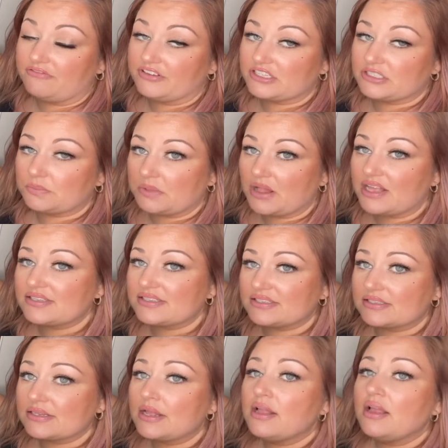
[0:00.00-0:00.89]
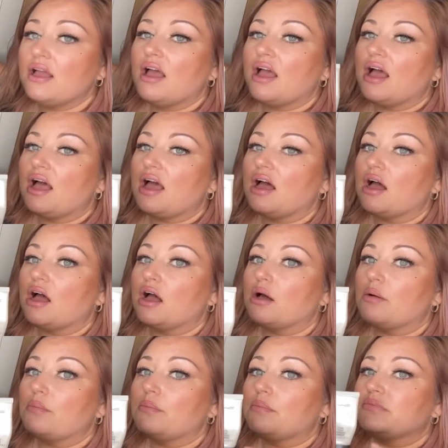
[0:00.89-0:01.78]
Plus,
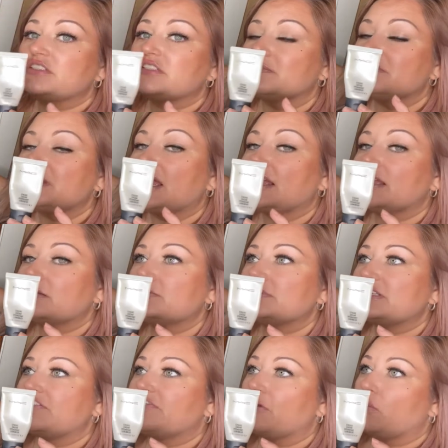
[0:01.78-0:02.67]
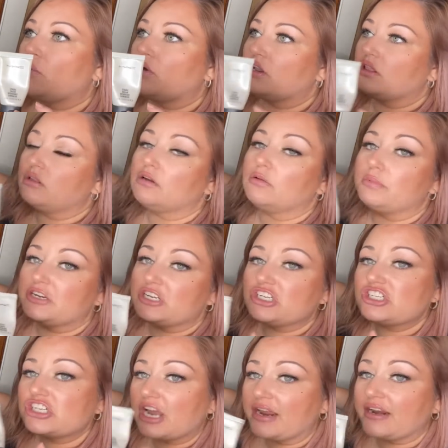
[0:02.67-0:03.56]
sometimes if I want a little bit
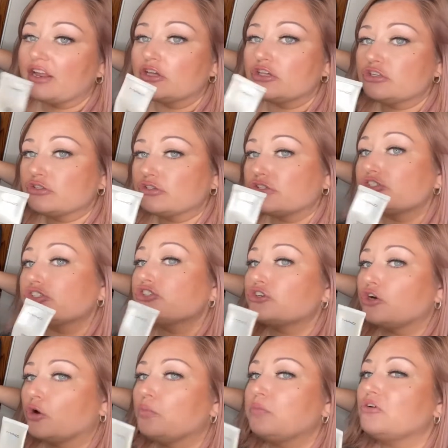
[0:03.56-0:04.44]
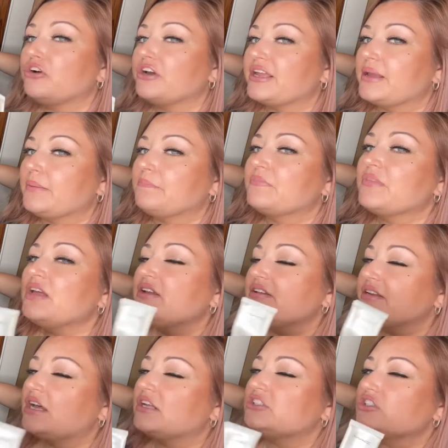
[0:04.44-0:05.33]
of shine, I'll use the Strobe Cream.
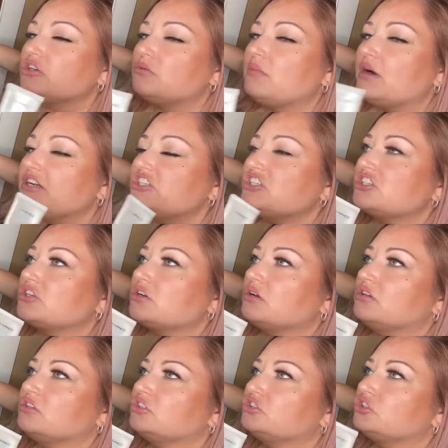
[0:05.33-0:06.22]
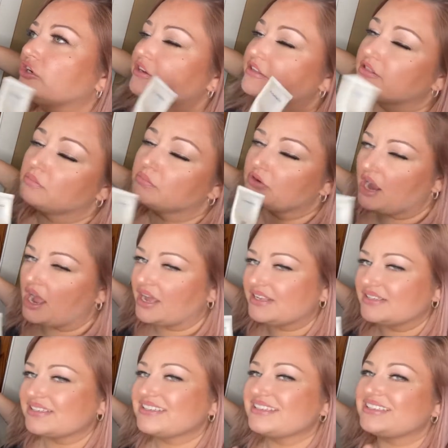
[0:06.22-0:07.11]
Not so much during the
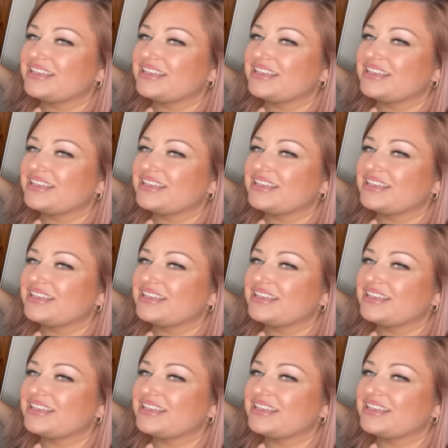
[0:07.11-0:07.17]
brides, because I